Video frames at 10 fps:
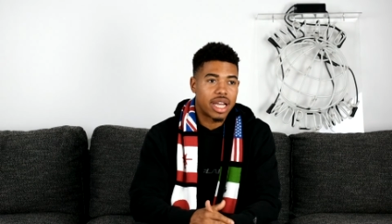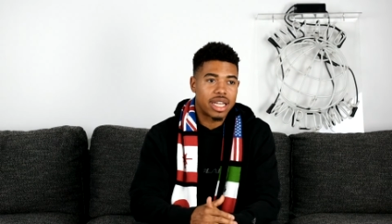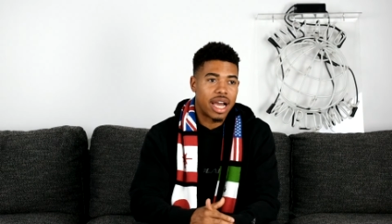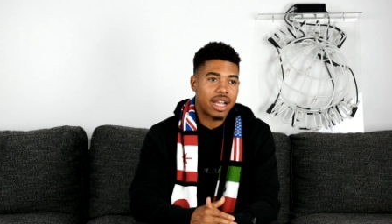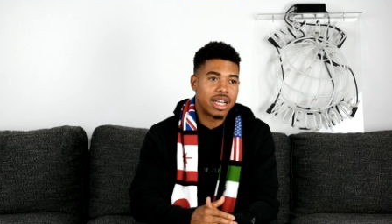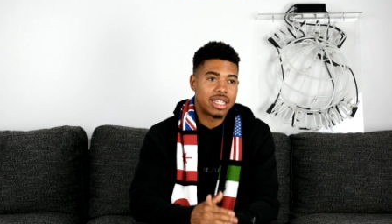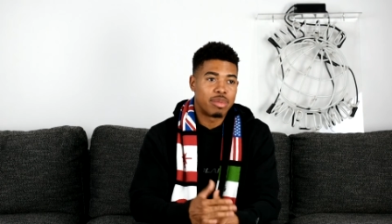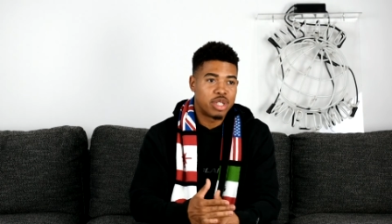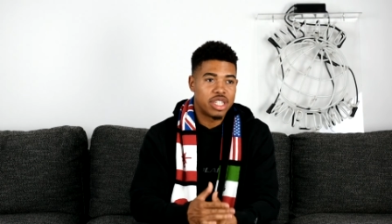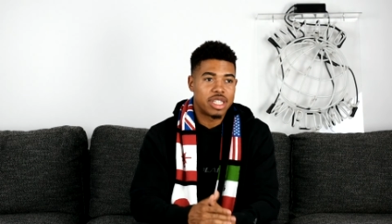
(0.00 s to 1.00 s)
Like, not because
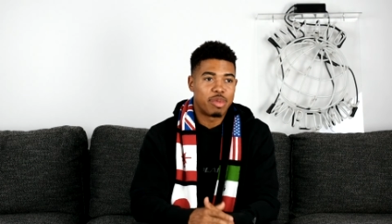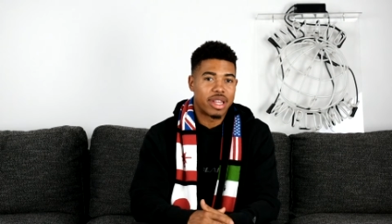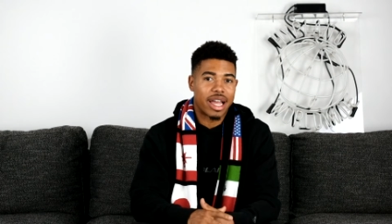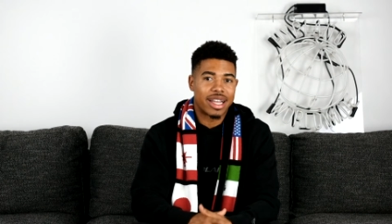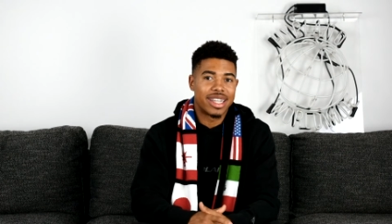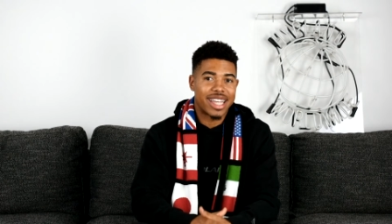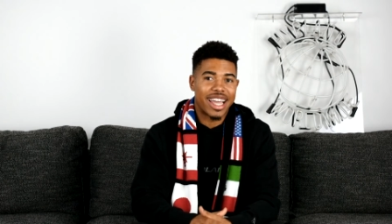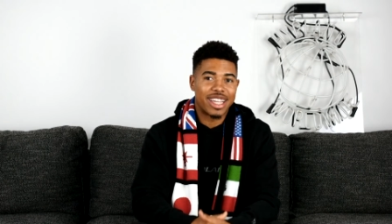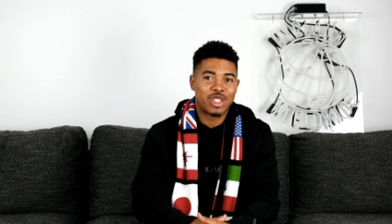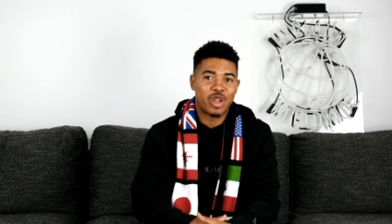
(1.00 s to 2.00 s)
I'm cheesy, but like because
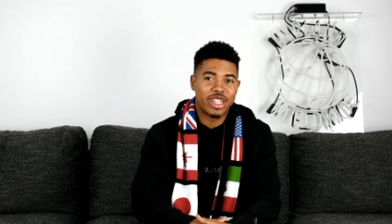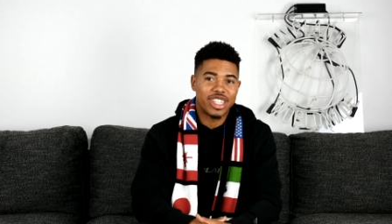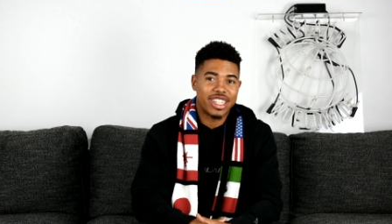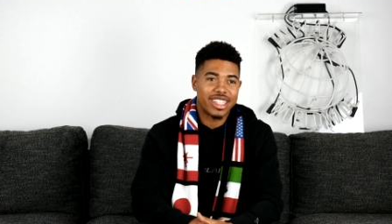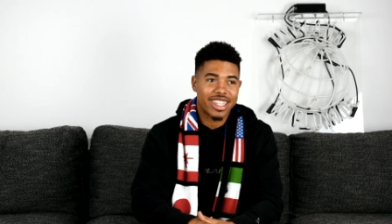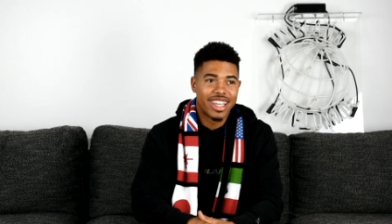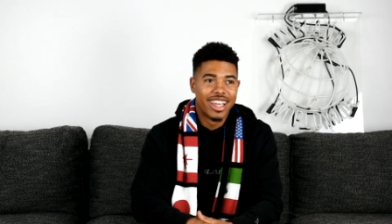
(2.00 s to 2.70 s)
I ate string cheese.